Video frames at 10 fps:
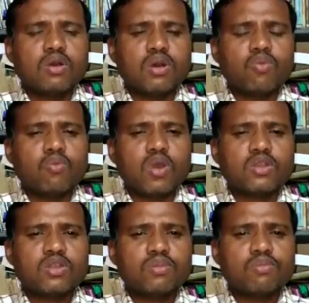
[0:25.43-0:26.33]

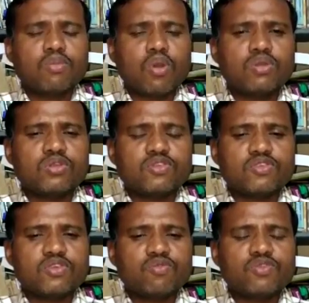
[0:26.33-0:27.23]
waterborne
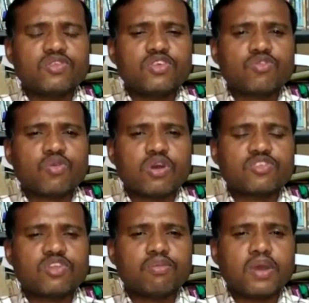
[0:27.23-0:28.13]
disease which is
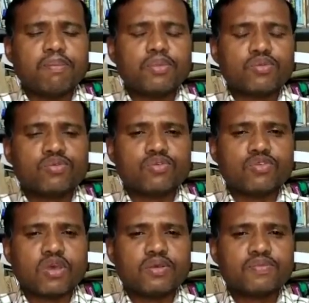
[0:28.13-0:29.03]
caused by
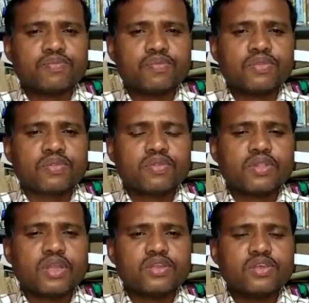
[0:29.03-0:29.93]
protozoa,
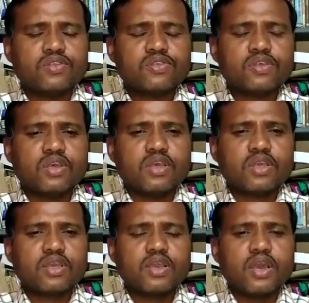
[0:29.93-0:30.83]
that is
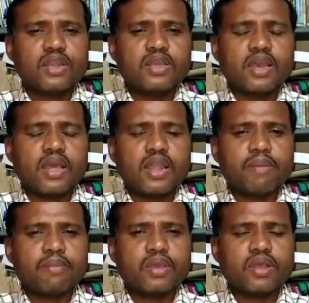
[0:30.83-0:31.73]
Giardia
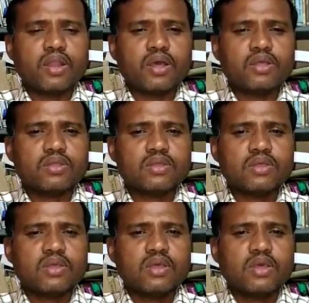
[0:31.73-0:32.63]
lambiella.
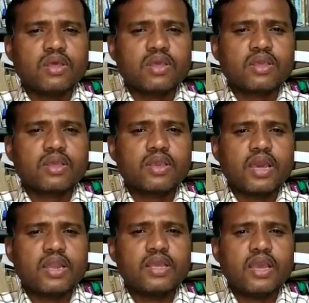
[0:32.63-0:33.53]

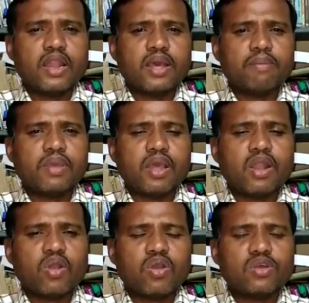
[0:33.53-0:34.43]
Giardia
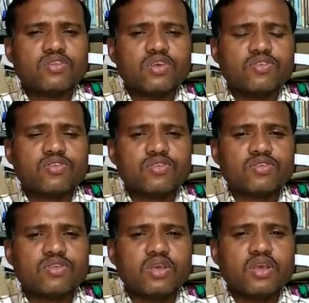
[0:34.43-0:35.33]
lambiella
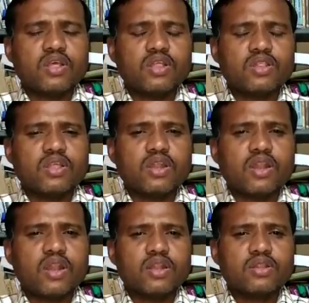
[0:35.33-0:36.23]
causes
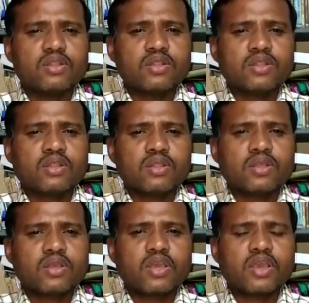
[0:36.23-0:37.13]
the
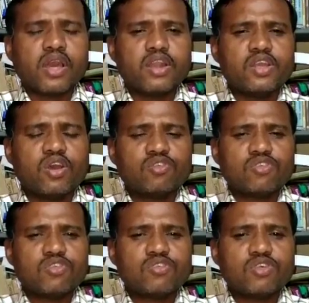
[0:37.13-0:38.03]

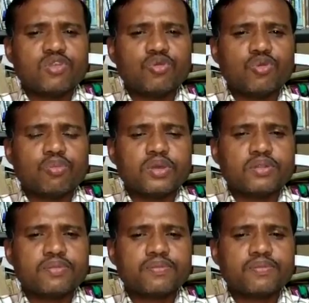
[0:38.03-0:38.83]
giardiosis in human.